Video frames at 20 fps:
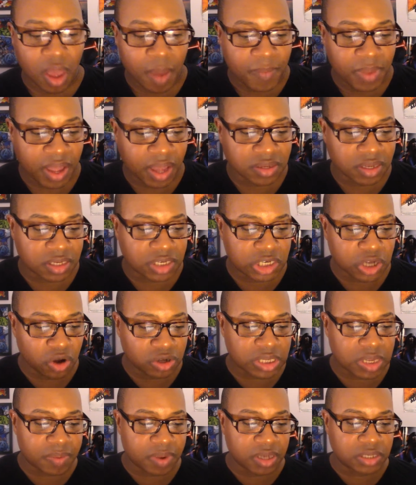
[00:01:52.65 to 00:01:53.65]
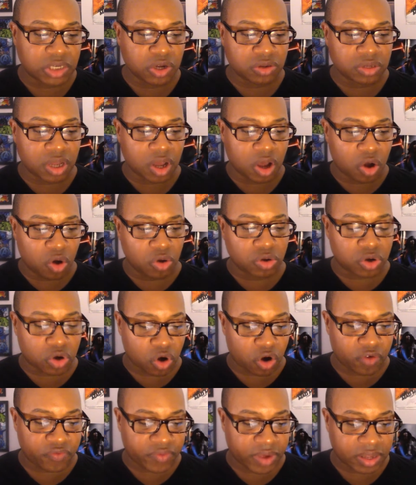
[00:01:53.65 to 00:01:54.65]
Because it shows an old
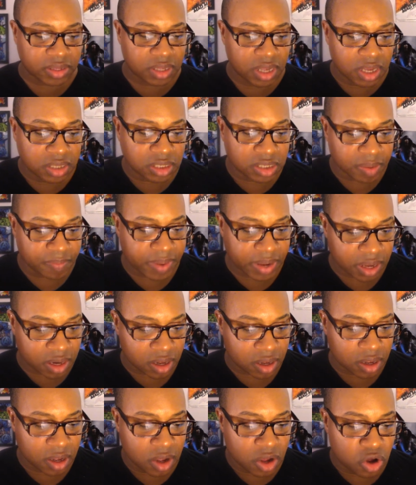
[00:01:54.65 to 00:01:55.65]
girlfriend Sabina